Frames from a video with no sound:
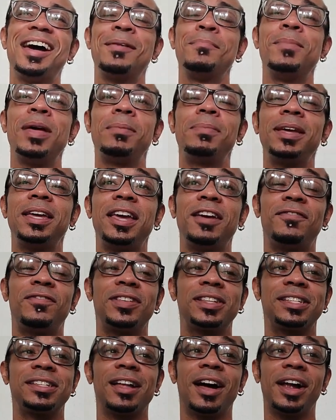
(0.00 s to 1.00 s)
maybe if
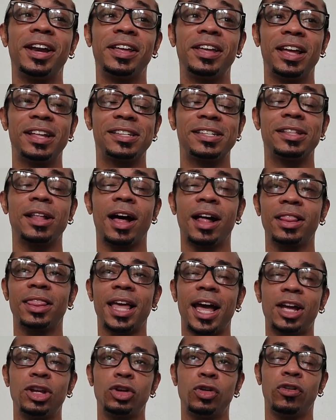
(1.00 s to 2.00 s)
it's not, it's not
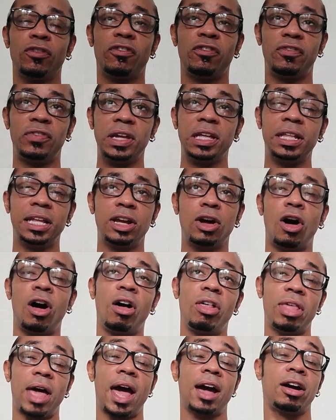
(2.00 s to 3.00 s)
that you're feeling
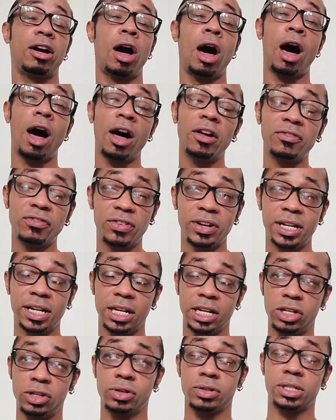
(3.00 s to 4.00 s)
all that
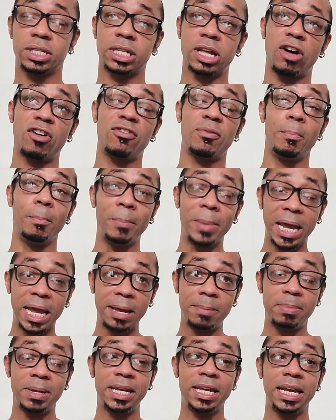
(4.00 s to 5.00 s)
confident in yourself,
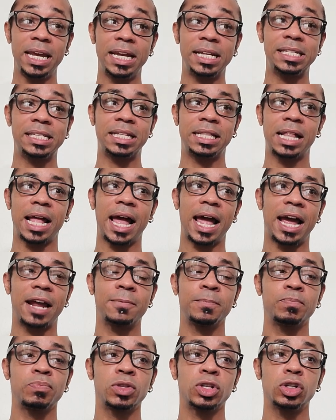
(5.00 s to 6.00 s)
maybe it's
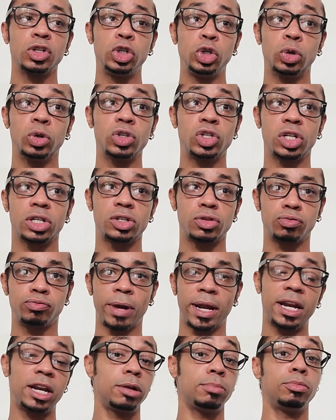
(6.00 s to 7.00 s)
that you're just
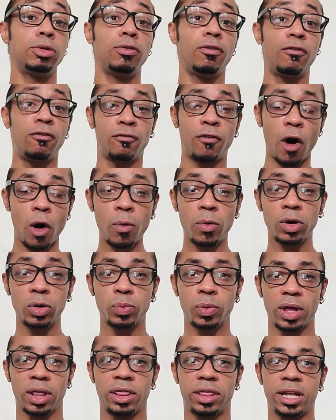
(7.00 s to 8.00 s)
ready to move
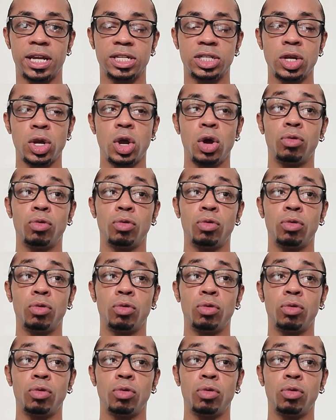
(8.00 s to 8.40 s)
forward with this